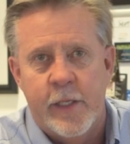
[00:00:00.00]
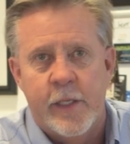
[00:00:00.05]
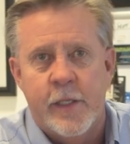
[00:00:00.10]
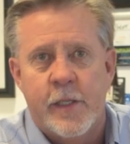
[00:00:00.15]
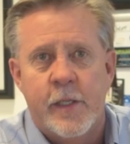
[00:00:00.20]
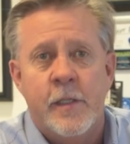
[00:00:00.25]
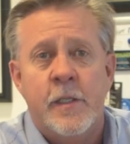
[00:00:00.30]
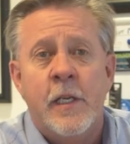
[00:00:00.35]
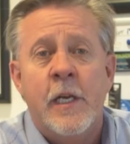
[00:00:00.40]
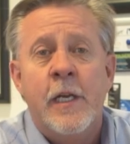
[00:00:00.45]

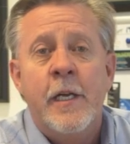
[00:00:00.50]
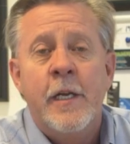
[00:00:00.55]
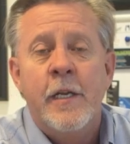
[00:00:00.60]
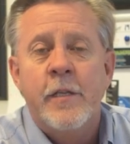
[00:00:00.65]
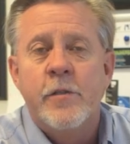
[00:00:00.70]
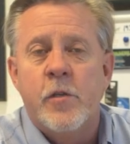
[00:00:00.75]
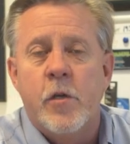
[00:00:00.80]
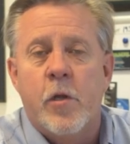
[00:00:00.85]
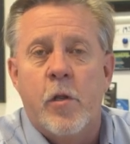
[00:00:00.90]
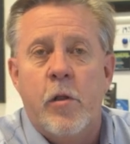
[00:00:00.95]
assistance.
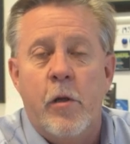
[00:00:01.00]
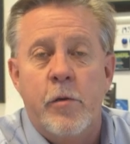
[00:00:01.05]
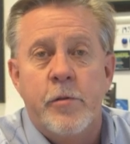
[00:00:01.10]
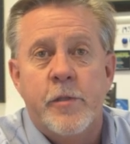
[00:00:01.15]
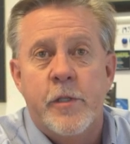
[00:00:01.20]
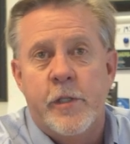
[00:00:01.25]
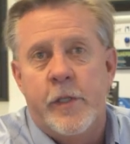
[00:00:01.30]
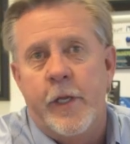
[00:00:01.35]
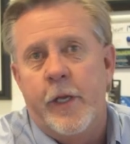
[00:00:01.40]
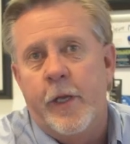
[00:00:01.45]
It's the
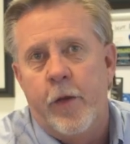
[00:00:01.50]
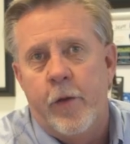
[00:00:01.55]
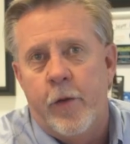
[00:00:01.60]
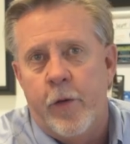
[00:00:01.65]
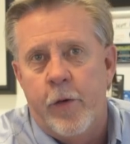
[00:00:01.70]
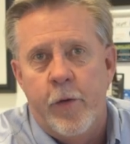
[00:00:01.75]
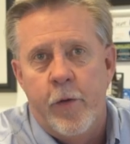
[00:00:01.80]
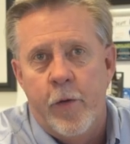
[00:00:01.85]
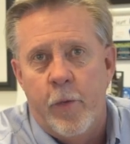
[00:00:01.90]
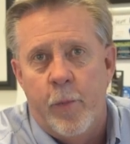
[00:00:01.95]
closest thing you
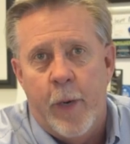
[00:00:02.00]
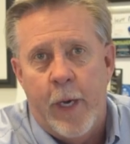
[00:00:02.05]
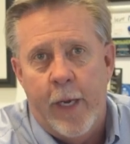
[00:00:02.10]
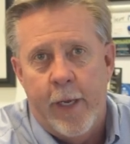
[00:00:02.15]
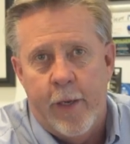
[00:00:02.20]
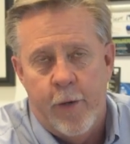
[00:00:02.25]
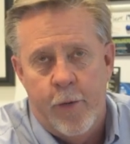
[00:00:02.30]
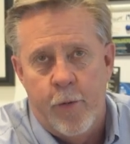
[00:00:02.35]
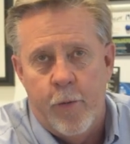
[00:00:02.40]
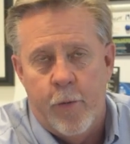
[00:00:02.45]
can do to
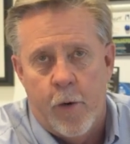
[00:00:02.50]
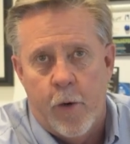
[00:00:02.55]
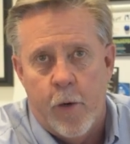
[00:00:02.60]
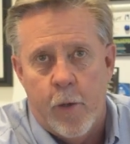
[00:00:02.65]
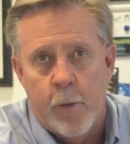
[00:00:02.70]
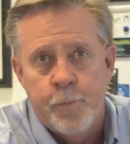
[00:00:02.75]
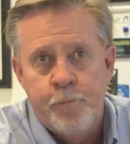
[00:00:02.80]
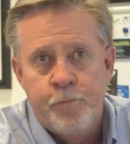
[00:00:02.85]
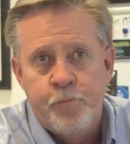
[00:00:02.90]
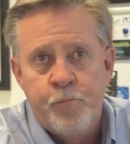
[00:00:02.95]
buying a new
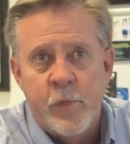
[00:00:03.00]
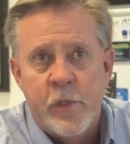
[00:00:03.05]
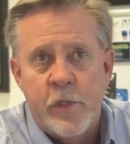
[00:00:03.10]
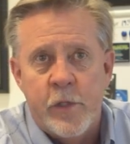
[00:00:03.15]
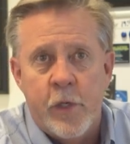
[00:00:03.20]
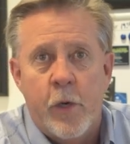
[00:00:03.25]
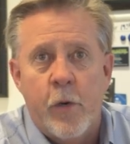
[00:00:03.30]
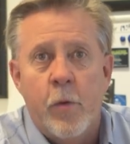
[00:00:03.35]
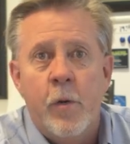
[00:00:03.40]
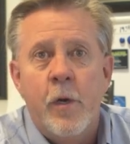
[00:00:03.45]
car.
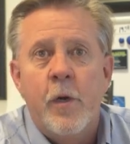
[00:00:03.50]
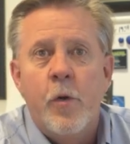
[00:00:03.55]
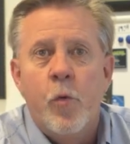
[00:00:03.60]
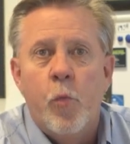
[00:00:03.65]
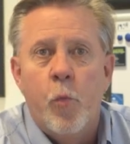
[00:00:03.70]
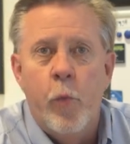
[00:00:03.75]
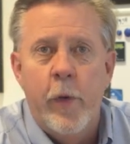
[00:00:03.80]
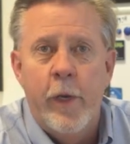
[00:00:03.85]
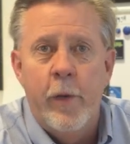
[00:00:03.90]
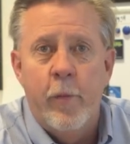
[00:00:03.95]
So
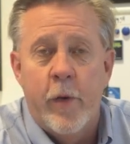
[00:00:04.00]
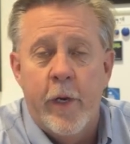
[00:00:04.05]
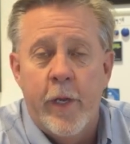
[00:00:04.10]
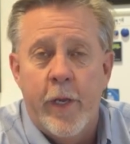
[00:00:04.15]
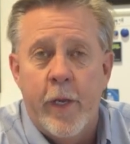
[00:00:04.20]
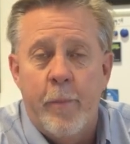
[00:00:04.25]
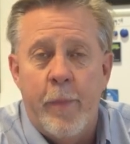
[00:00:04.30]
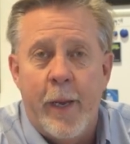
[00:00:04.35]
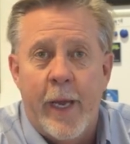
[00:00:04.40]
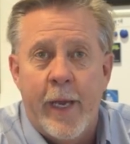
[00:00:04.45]
we want
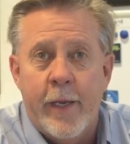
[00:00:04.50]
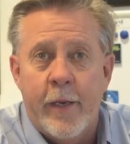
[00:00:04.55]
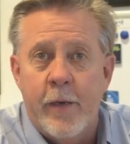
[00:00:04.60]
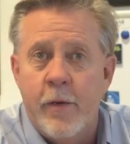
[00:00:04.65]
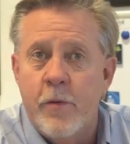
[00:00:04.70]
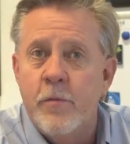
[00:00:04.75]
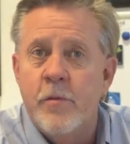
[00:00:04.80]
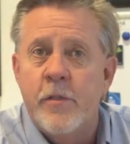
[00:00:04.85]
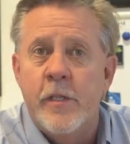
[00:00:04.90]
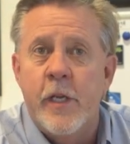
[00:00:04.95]
to get back
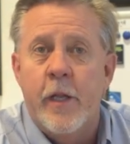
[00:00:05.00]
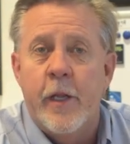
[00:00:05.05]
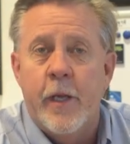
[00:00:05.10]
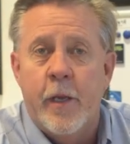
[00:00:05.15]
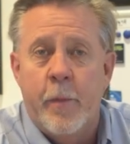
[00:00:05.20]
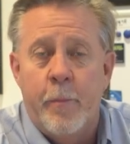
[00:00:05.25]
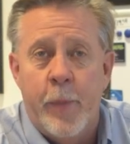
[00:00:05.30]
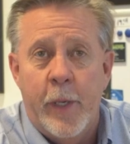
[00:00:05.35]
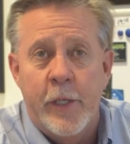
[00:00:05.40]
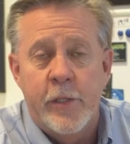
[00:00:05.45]

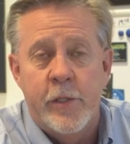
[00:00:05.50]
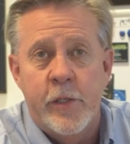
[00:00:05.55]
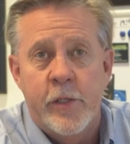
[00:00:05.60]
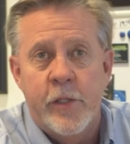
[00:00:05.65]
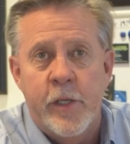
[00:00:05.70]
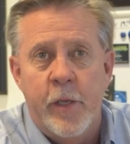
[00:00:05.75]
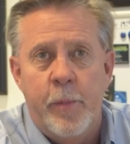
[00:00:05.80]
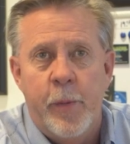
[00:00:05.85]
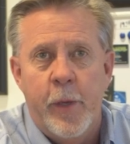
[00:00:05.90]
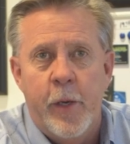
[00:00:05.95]
selling a bunch of
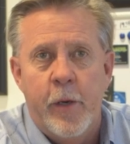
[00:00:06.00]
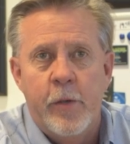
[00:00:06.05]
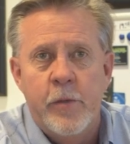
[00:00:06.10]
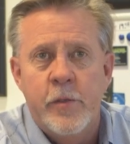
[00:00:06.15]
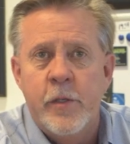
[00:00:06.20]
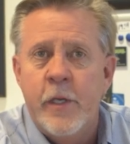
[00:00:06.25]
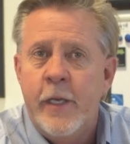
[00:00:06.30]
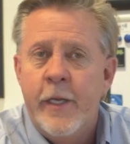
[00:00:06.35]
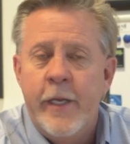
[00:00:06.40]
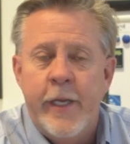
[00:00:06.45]

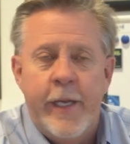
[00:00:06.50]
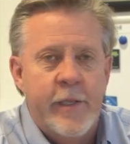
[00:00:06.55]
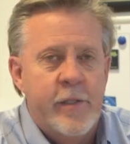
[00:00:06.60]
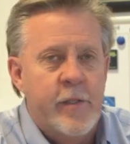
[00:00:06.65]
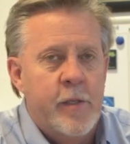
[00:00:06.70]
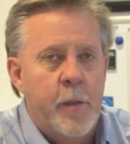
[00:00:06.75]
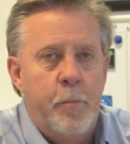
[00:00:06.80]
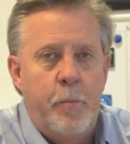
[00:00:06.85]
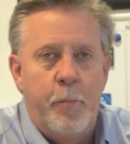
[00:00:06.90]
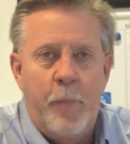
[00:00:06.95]
CPOs.
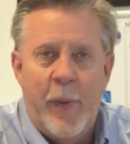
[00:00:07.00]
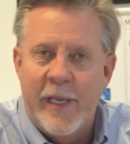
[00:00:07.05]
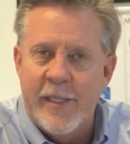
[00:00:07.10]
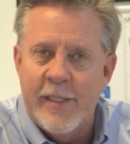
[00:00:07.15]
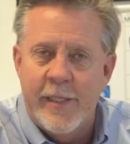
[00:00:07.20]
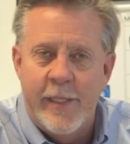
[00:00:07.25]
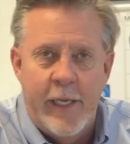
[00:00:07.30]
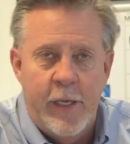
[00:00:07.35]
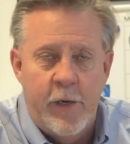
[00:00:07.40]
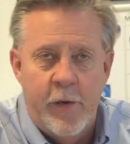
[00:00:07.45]
It's the
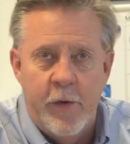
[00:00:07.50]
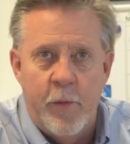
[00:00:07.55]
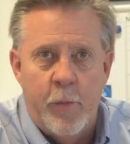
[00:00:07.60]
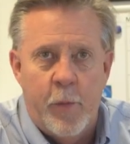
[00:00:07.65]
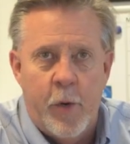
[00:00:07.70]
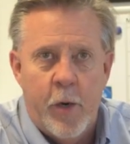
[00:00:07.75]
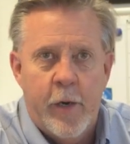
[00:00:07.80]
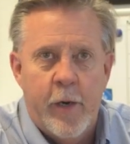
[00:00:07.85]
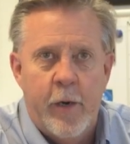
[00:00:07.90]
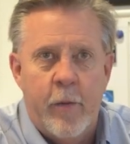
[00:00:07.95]
best deal in the
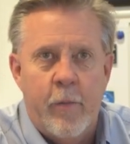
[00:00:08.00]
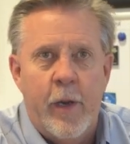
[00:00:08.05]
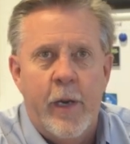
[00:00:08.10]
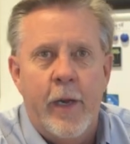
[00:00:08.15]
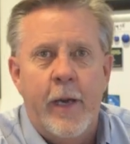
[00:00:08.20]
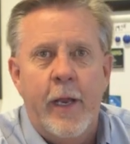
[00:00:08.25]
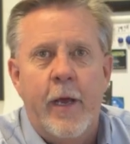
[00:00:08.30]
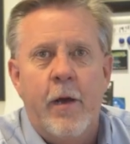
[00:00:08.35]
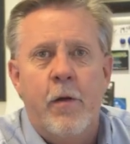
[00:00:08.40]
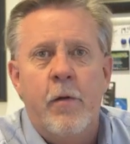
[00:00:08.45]
market
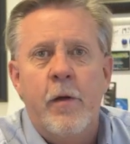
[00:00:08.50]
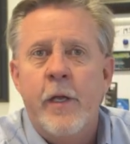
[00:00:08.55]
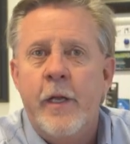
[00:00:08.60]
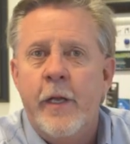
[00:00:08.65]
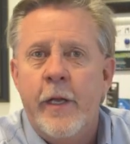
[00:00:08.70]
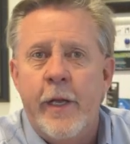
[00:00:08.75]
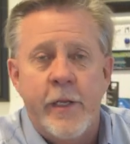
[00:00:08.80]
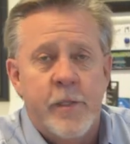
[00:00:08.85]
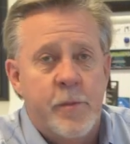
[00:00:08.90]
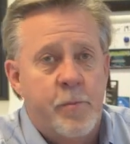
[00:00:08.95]
right now.
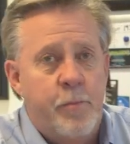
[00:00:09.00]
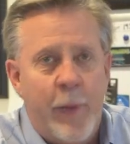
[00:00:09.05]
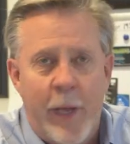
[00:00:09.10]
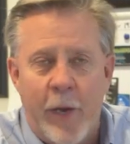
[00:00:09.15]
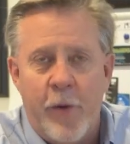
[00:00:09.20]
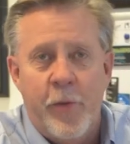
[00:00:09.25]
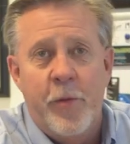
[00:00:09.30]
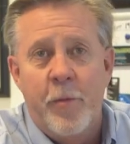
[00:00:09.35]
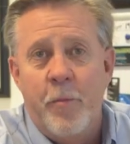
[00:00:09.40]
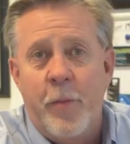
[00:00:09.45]
It's
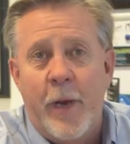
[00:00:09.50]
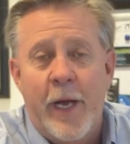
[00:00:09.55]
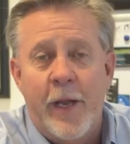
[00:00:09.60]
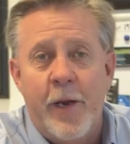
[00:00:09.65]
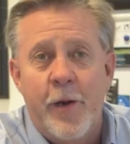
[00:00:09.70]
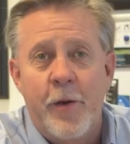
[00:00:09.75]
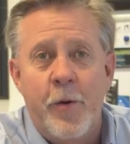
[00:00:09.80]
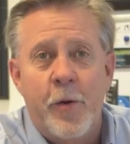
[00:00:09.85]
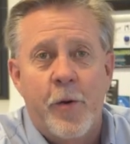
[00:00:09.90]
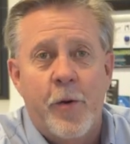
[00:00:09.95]
better than
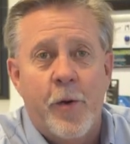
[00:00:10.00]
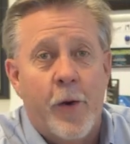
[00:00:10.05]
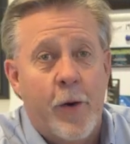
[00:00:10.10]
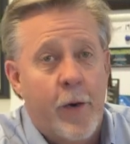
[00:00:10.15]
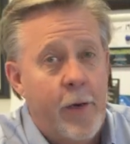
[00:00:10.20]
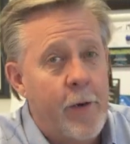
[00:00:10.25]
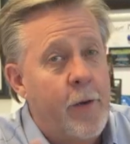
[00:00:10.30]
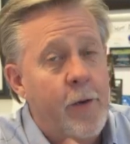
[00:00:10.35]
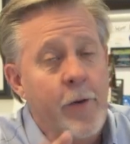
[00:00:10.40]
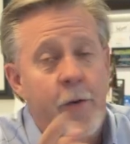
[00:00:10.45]
buying a new
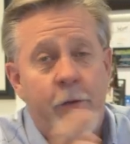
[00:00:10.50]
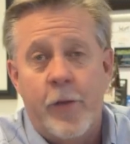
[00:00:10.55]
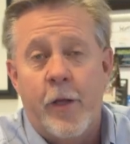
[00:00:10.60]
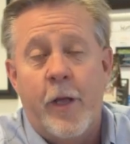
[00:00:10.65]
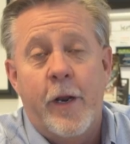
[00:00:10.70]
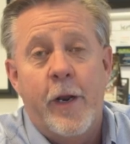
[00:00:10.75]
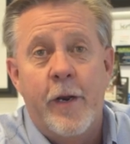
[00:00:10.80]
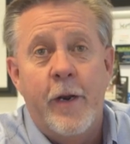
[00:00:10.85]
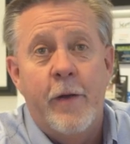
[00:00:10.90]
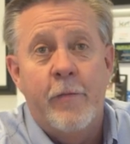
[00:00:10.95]
car. I know you
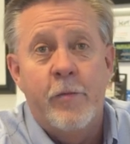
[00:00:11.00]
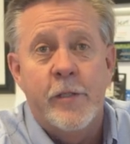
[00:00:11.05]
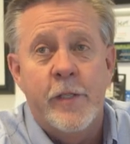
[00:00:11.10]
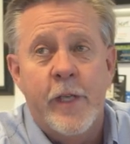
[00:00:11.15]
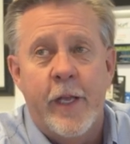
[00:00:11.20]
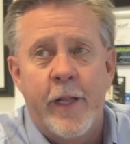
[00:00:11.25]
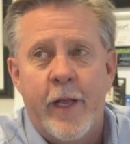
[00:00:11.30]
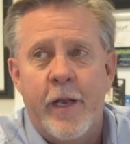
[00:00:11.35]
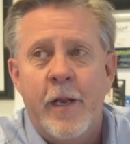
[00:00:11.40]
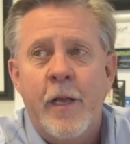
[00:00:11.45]
thought I'd never
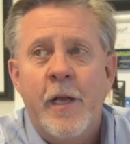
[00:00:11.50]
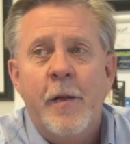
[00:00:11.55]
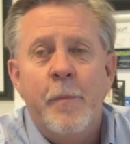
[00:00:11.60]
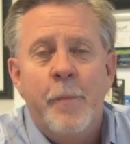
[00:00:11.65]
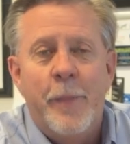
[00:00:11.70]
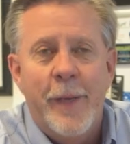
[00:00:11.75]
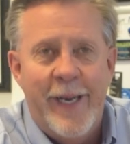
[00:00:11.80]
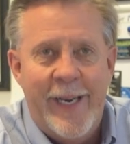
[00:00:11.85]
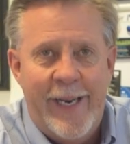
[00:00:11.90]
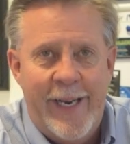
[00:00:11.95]
say that,
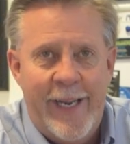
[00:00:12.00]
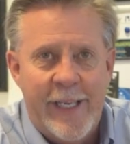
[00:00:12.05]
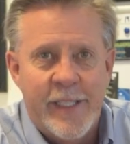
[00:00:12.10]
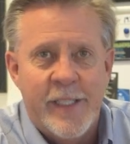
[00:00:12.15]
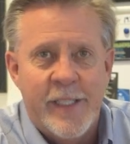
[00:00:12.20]
but it